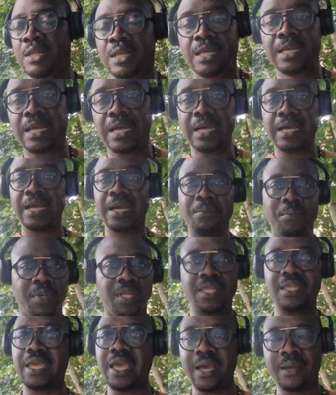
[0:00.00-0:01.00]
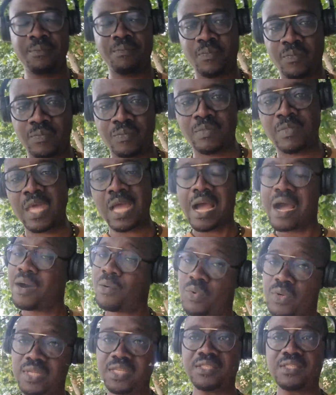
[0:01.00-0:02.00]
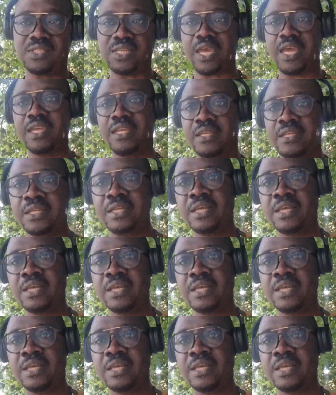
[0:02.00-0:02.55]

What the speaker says: yeah, I wouldn't say,